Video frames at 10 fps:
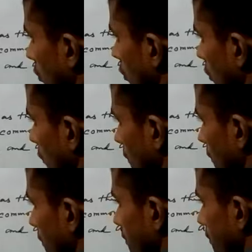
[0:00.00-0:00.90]

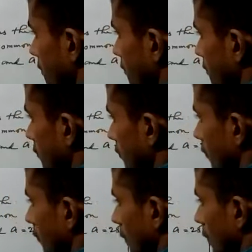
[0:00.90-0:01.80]
A20th is
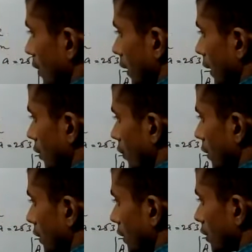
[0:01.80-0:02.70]
A plus
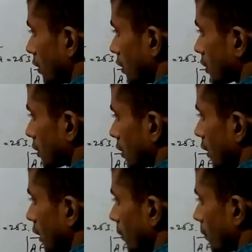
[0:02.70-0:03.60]

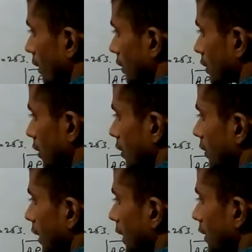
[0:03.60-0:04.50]
19D. What is
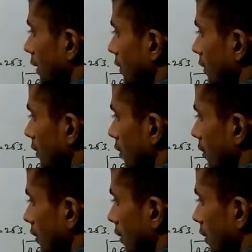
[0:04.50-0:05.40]
A?
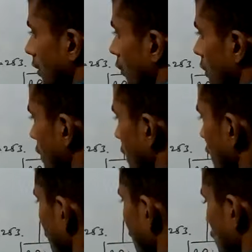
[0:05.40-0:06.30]
253. And
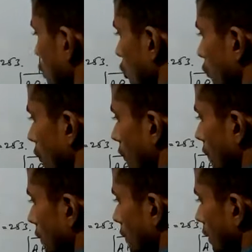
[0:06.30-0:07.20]
what is D?
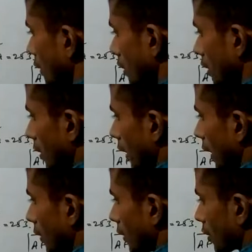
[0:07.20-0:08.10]
19
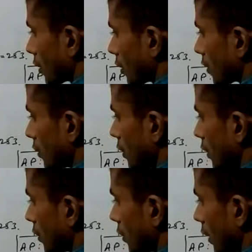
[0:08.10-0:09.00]
into
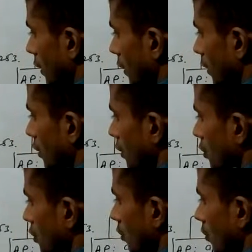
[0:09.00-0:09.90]
minus 5.
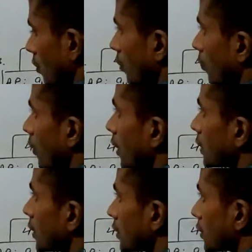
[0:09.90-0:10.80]

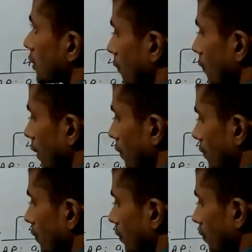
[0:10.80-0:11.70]
Multiplication. Okay.
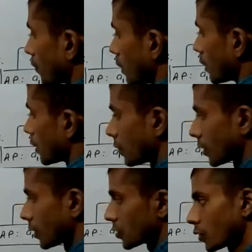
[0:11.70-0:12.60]

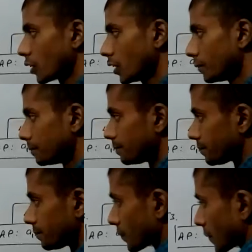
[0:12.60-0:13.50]
Multiply and get the answer.
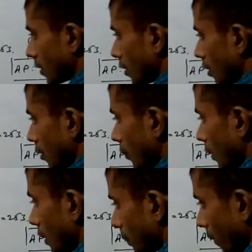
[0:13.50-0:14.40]
That will be the value.
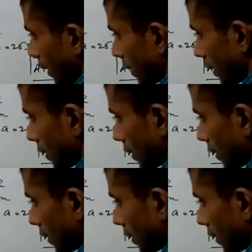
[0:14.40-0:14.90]
Fine.